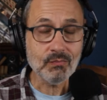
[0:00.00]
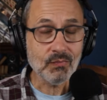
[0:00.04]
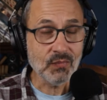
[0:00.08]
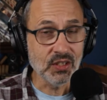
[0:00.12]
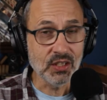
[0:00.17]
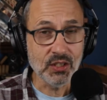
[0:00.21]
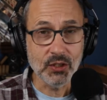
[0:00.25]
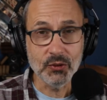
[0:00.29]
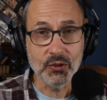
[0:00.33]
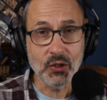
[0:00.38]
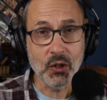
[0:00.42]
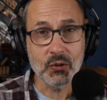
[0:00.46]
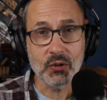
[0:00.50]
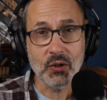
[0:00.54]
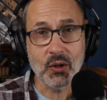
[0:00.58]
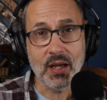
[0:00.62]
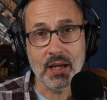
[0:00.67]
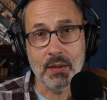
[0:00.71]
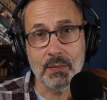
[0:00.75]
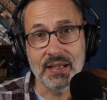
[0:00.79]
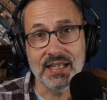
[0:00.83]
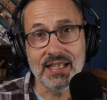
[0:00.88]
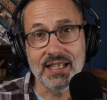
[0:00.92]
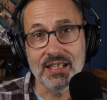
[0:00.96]
You don't know how
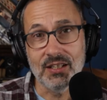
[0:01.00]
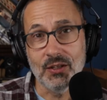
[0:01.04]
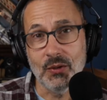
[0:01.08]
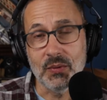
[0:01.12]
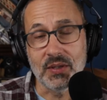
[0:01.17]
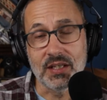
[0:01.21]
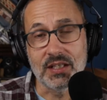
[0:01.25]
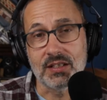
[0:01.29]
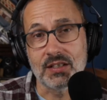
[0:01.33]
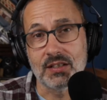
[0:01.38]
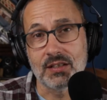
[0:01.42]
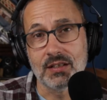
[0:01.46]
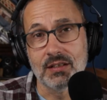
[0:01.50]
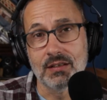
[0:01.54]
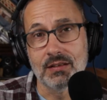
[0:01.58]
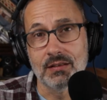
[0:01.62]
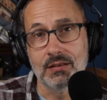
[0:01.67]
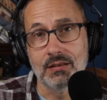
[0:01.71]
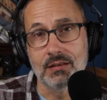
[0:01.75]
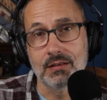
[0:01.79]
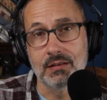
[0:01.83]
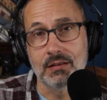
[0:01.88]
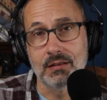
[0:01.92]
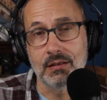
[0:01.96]
many units
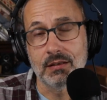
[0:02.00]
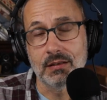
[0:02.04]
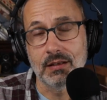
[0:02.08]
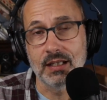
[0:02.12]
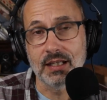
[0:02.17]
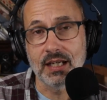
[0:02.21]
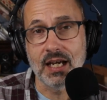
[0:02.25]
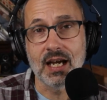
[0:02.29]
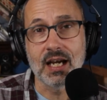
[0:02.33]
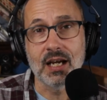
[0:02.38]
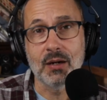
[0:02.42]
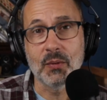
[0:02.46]
the guy